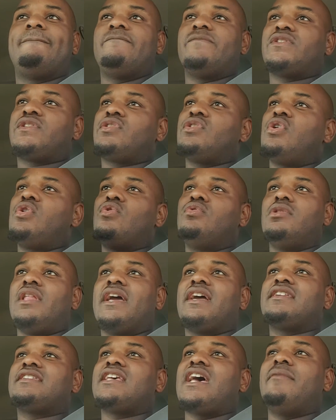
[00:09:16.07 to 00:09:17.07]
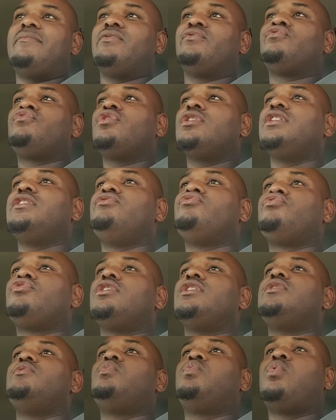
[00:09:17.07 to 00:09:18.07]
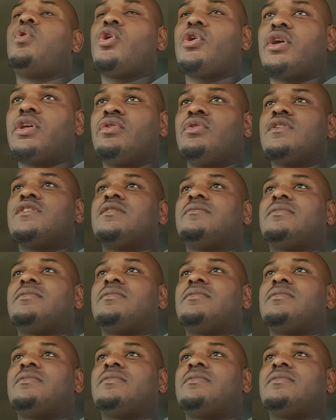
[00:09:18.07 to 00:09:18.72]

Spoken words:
So like I said, I've been really working on some